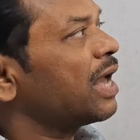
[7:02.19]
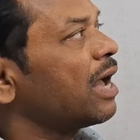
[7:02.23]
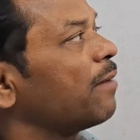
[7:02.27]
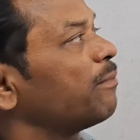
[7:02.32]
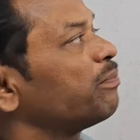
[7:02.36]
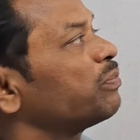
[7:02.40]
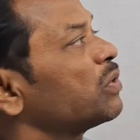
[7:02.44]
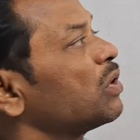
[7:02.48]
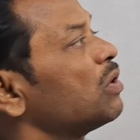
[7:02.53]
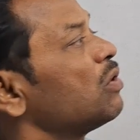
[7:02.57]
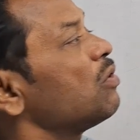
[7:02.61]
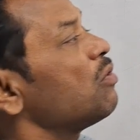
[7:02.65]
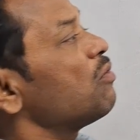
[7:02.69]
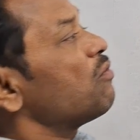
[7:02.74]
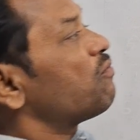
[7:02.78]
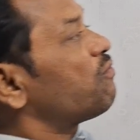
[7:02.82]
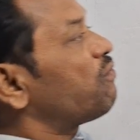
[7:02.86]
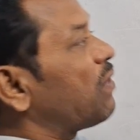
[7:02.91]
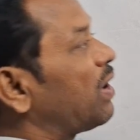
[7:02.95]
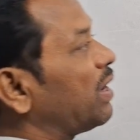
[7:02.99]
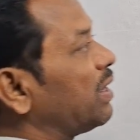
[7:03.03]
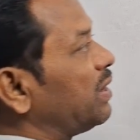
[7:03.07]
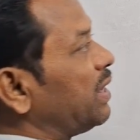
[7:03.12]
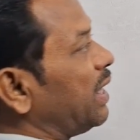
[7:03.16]
now
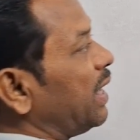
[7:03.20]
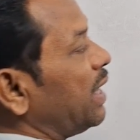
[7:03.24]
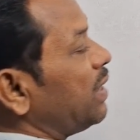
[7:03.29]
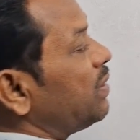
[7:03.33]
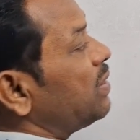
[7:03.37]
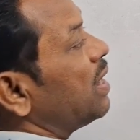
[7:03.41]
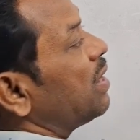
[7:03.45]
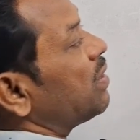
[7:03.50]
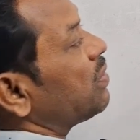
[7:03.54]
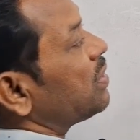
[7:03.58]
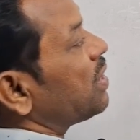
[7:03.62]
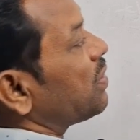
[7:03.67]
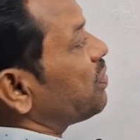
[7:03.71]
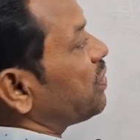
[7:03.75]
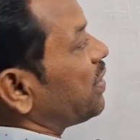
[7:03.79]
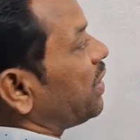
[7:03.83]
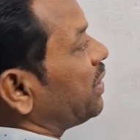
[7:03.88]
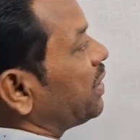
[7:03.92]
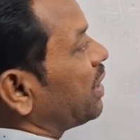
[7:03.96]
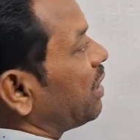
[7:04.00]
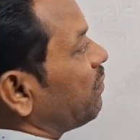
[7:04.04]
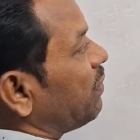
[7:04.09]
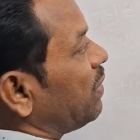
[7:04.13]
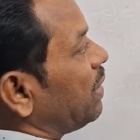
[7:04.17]
for this the
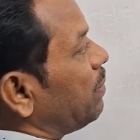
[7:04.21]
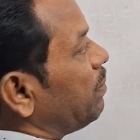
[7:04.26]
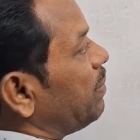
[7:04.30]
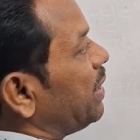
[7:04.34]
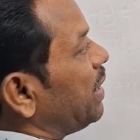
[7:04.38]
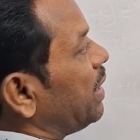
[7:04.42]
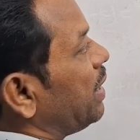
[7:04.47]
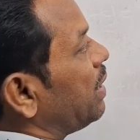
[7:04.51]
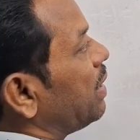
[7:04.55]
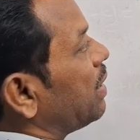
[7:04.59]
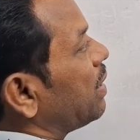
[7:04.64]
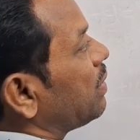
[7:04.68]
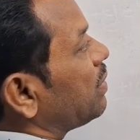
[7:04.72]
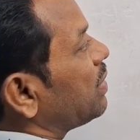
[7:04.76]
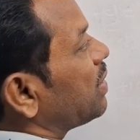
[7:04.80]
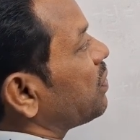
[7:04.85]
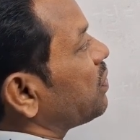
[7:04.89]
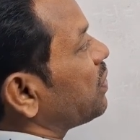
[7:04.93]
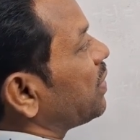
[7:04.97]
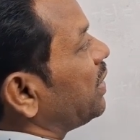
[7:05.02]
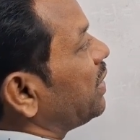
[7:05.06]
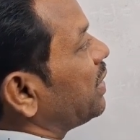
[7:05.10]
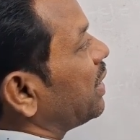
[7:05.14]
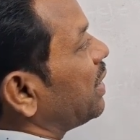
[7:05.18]
center will be
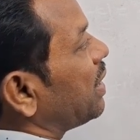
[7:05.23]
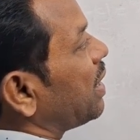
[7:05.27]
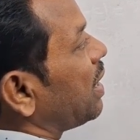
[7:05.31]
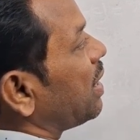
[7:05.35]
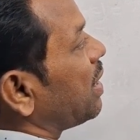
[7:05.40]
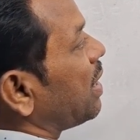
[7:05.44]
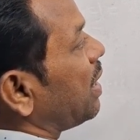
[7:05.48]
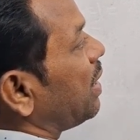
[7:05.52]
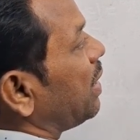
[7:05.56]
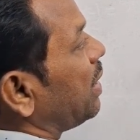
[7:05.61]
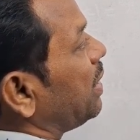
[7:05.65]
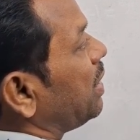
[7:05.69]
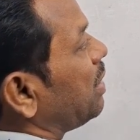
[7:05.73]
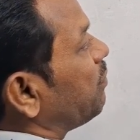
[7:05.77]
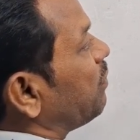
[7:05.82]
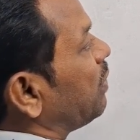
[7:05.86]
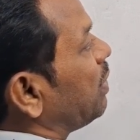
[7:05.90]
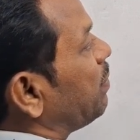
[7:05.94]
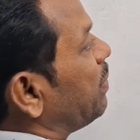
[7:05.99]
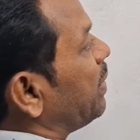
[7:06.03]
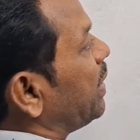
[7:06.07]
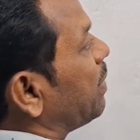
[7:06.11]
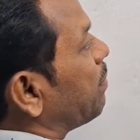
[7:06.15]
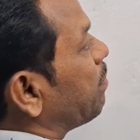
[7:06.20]

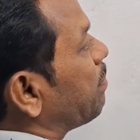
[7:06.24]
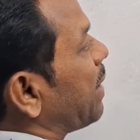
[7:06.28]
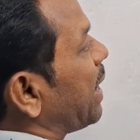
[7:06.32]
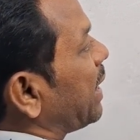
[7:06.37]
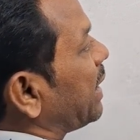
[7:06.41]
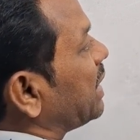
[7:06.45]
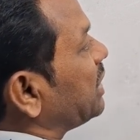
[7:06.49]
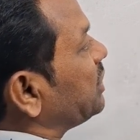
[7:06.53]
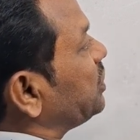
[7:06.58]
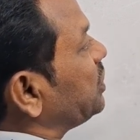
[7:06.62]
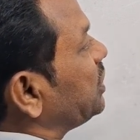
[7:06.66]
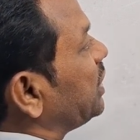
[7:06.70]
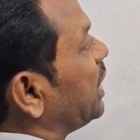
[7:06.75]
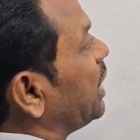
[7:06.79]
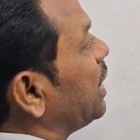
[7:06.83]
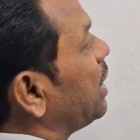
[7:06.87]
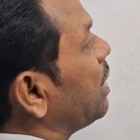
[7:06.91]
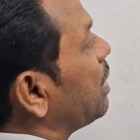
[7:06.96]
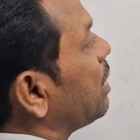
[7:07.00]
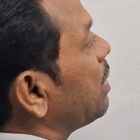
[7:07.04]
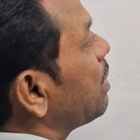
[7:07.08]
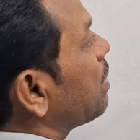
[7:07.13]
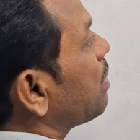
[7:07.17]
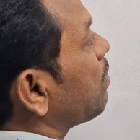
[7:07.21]
minus
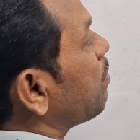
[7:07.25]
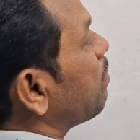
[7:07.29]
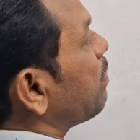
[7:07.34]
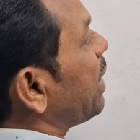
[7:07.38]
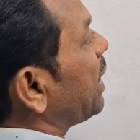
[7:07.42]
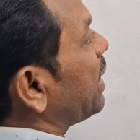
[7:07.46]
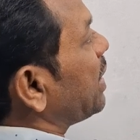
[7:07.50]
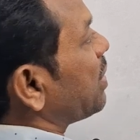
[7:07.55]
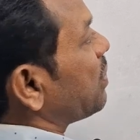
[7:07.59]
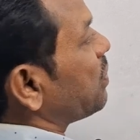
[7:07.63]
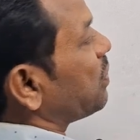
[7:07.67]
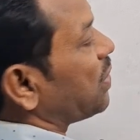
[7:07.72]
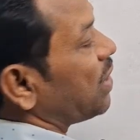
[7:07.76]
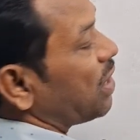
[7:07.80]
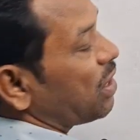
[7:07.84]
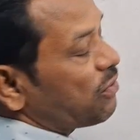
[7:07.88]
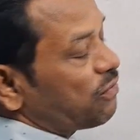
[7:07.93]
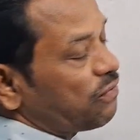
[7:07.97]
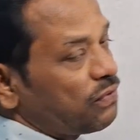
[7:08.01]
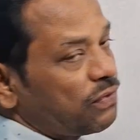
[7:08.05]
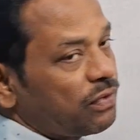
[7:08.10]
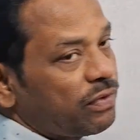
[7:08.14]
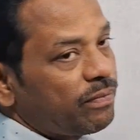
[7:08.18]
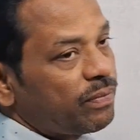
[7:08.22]
g minus
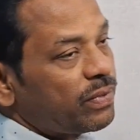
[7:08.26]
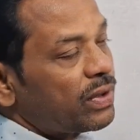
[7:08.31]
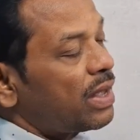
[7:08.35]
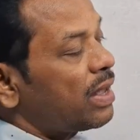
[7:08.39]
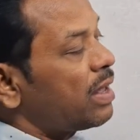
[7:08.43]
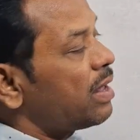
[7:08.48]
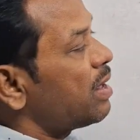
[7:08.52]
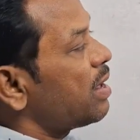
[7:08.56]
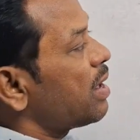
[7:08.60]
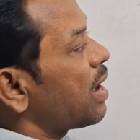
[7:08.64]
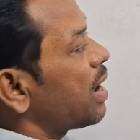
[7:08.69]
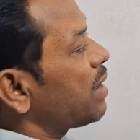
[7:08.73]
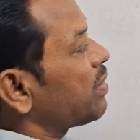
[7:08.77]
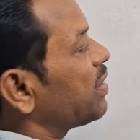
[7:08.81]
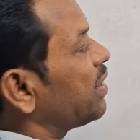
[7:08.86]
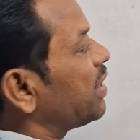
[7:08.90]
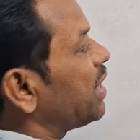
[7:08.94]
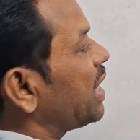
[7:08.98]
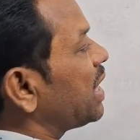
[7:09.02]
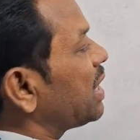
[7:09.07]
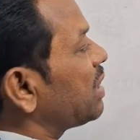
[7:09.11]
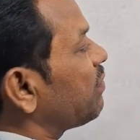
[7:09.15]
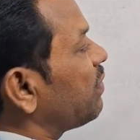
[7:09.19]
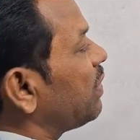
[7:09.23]
f, and the
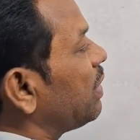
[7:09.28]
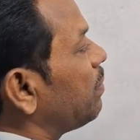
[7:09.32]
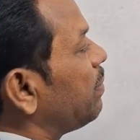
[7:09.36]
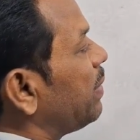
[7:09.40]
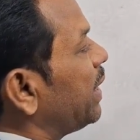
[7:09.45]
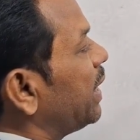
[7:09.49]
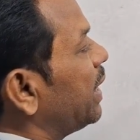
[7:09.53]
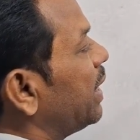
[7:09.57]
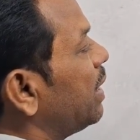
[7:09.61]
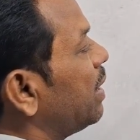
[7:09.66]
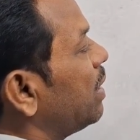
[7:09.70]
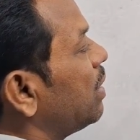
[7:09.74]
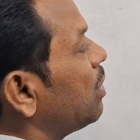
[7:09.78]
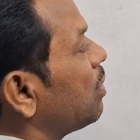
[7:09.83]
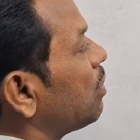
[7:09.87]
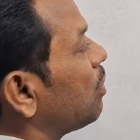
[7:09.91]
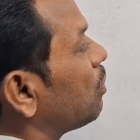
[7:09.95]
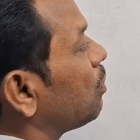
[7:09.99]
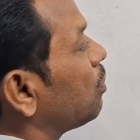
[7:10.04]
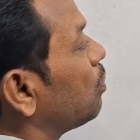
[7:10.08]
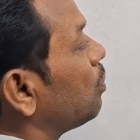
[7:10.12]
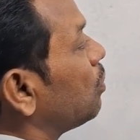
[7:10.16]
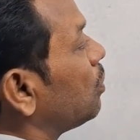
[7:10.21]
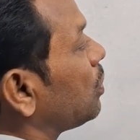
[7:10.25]
radius will be
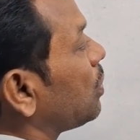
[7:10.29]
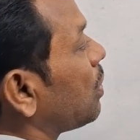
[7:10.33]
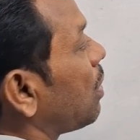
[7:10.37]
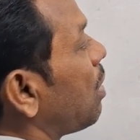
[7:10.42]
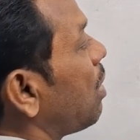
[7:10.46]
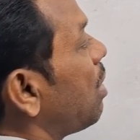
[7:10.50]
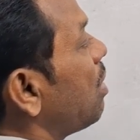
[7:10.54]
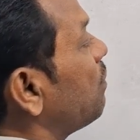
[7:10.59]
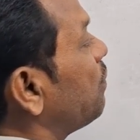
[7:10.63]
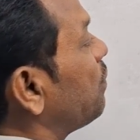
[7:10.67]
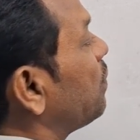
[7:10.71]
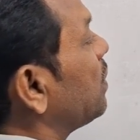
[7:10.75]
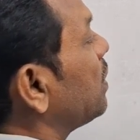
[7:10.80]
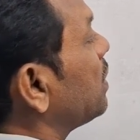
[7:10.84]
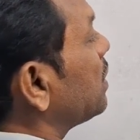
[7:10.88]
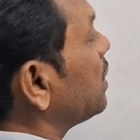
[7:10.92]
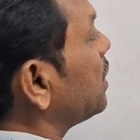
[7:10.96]
root of